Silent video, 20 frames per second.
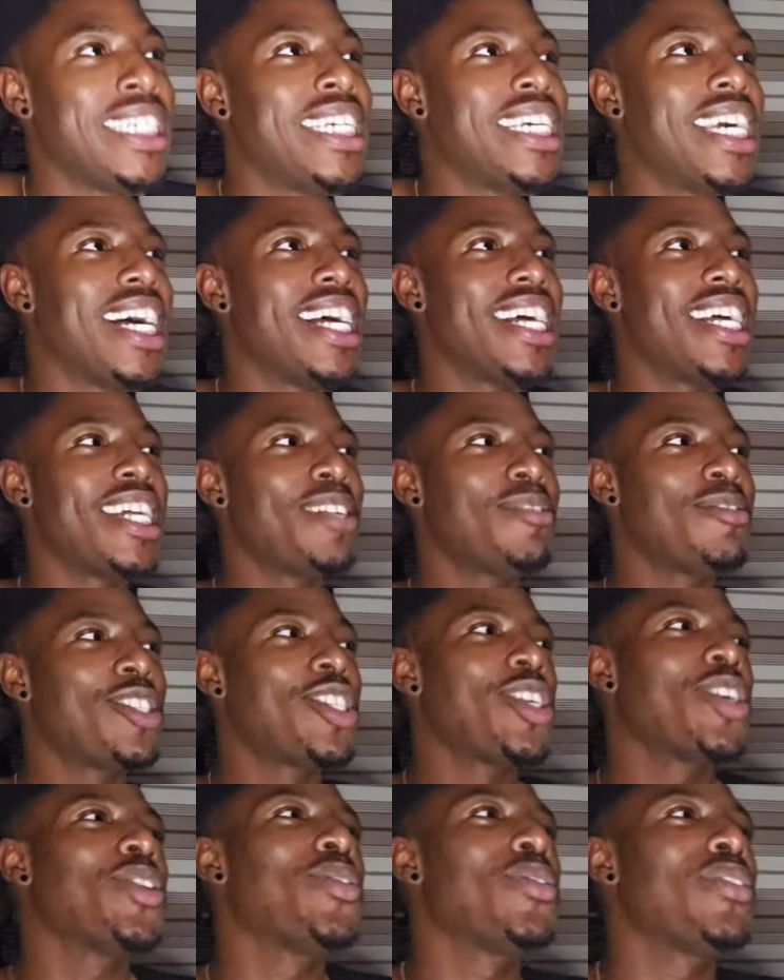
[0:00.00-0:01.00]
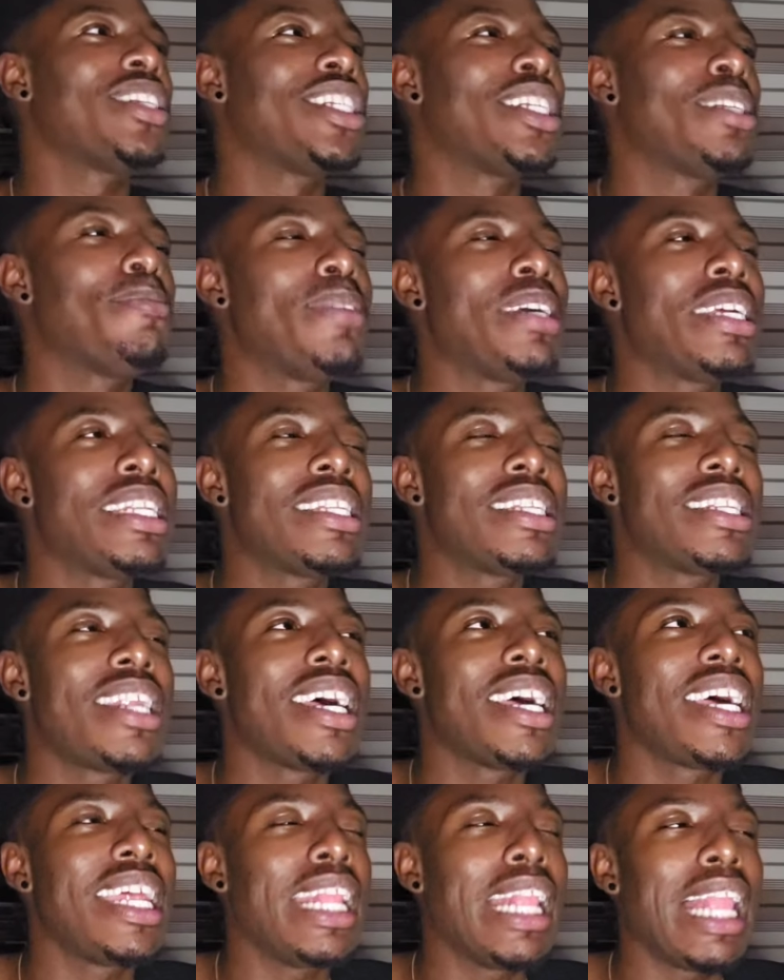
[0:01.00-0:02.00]
And so she's been
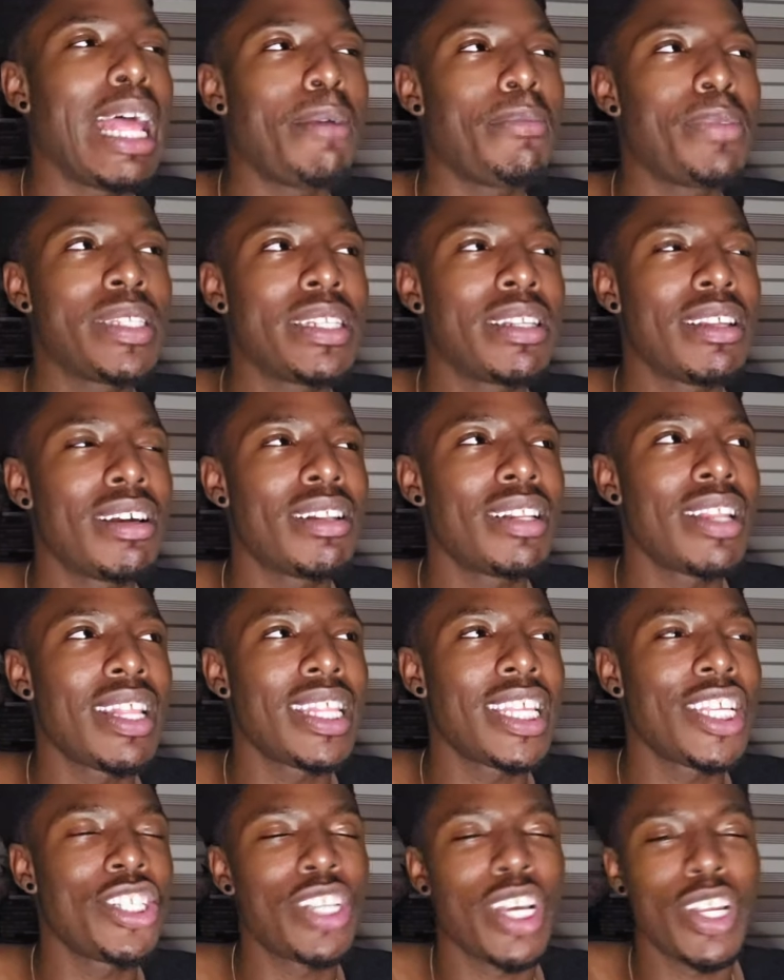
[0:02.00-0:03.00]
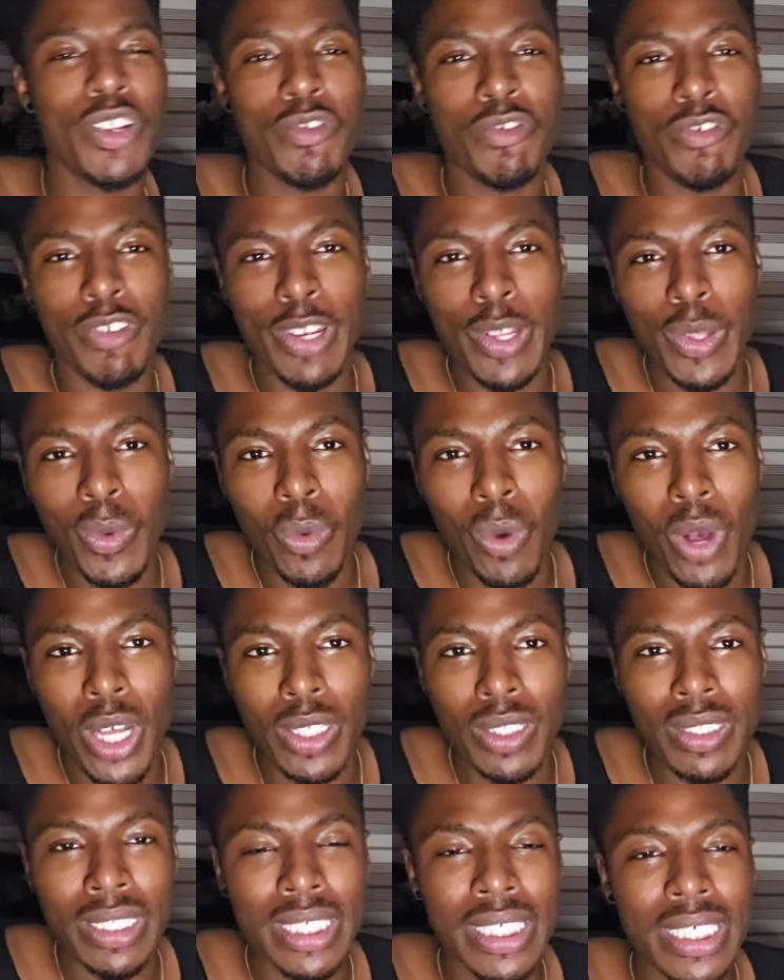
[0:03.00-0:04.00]
uh, little absent on the channel for a little
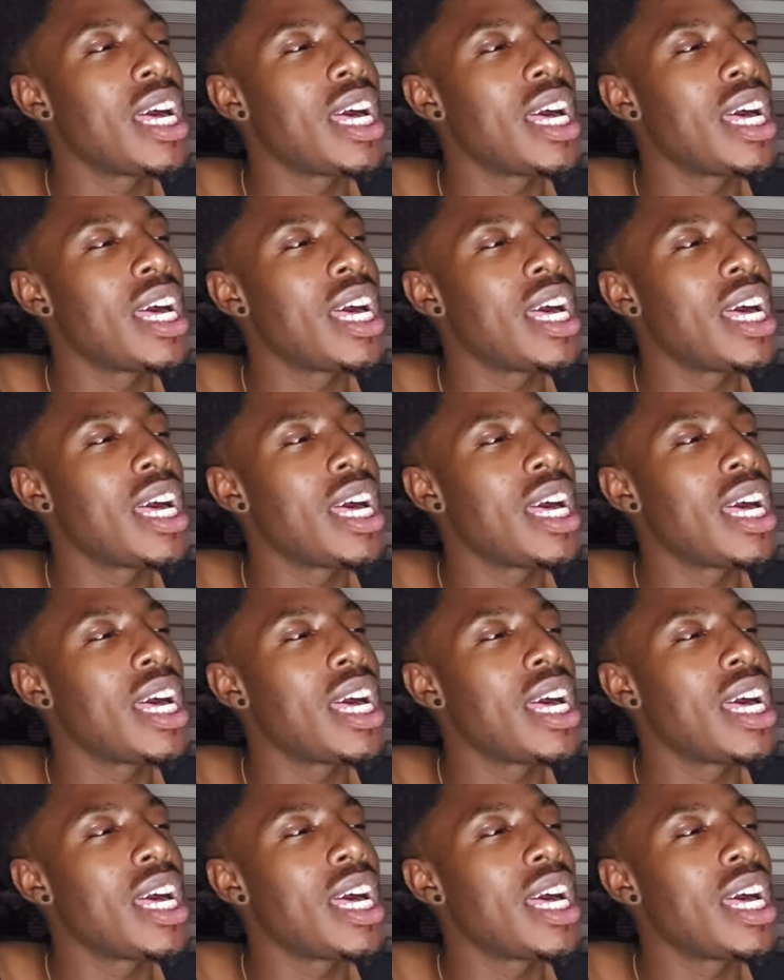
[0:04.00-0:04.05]
while.